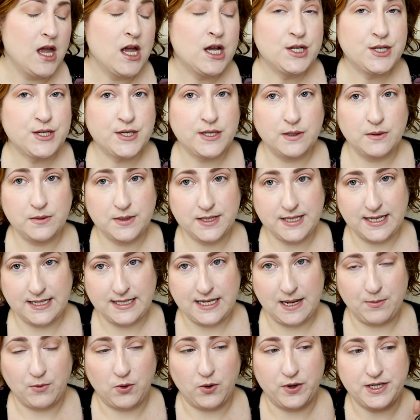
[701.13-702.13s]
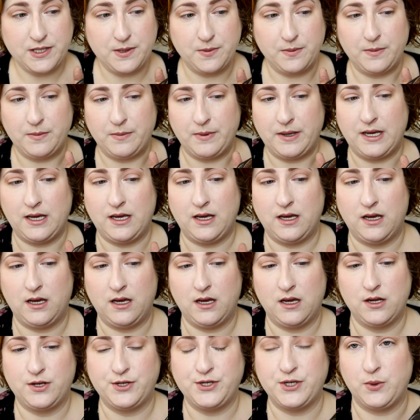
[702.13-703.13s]
So since I'm going to
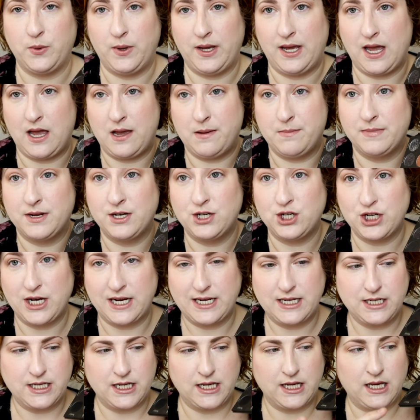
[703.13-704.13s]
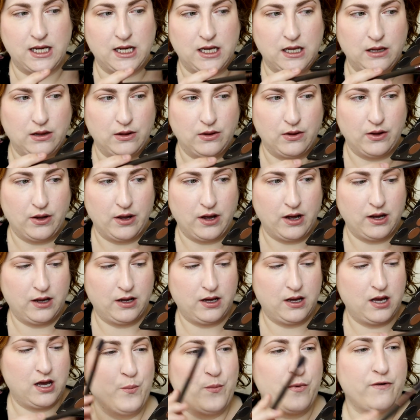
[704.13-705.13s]
be doing a magenta-y
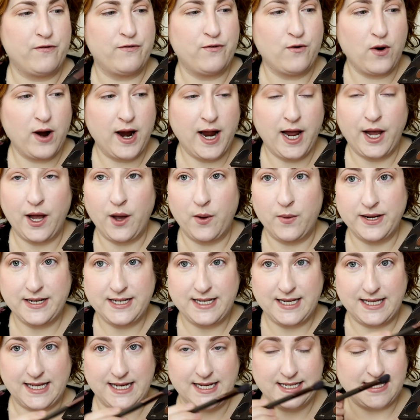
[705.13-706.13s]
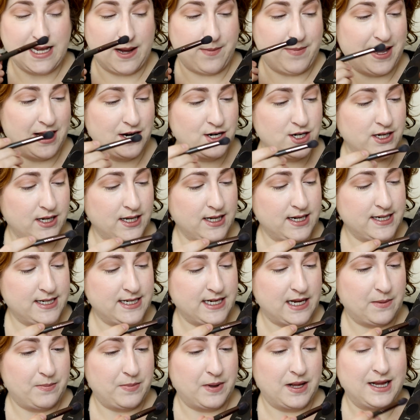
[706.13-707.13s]
look, before I go into this, I'm actually going to
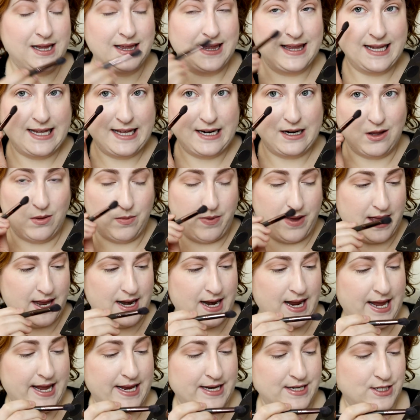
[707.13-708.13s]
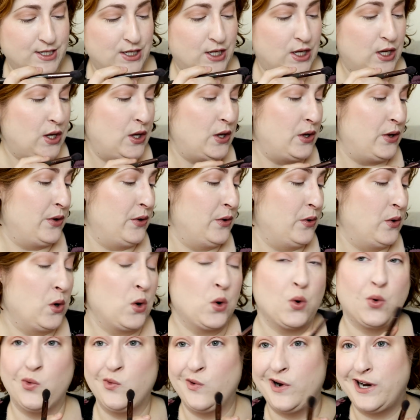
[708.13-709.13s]
dip a little bit into
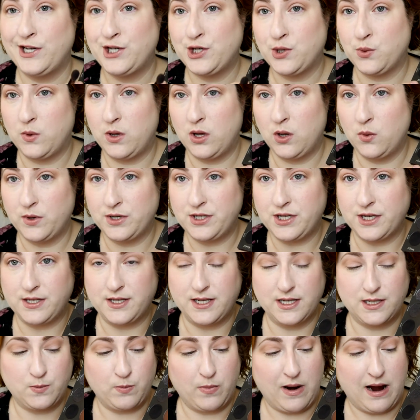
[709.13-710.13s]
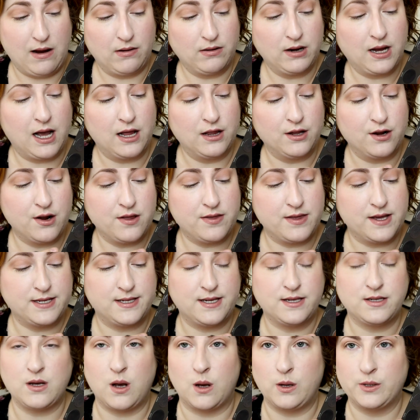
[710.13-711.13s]
Ritual, which is this brown color. This
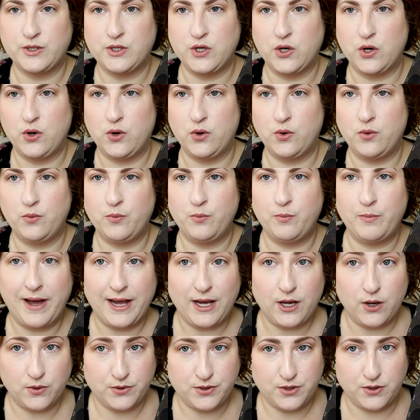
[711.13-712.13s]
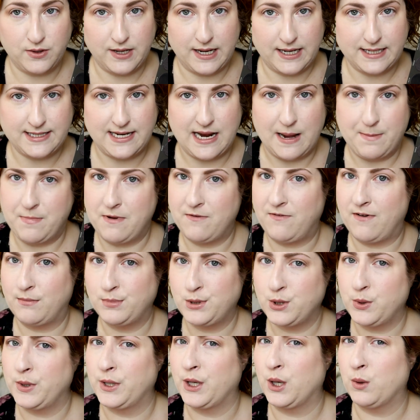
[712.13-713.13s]
is also my go-to next step if I'm
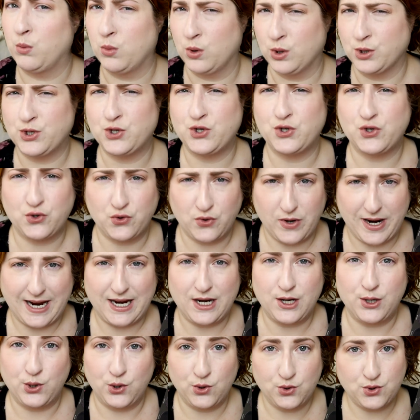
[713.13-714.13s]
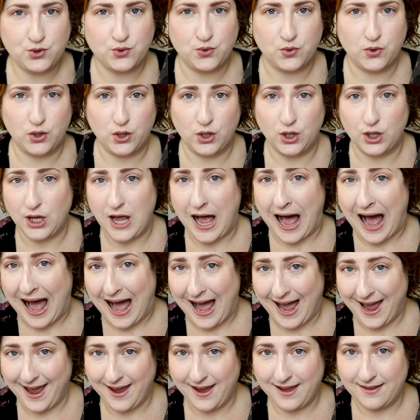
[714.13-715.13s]
doing a more straight neutral
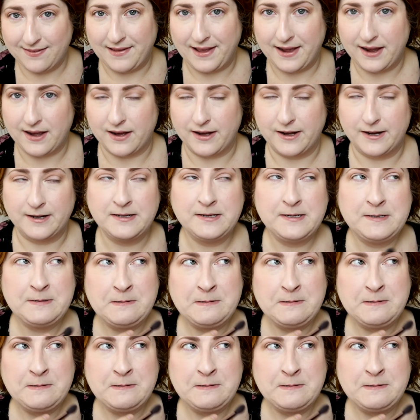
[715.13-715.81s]
eye, like a